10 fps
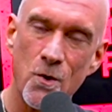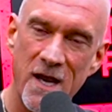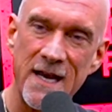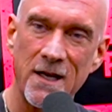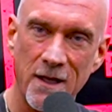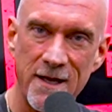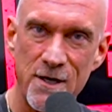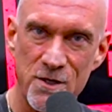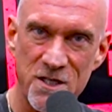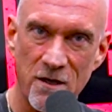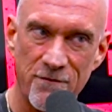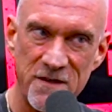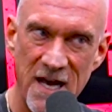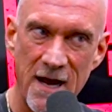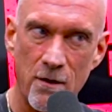okay to let yourself
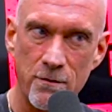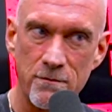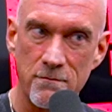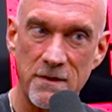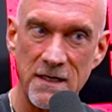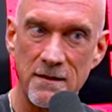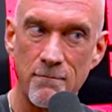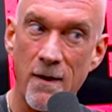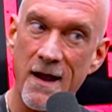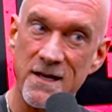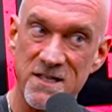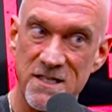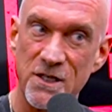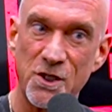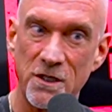down, then by
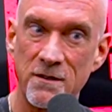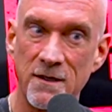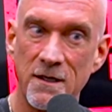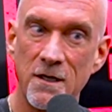extension,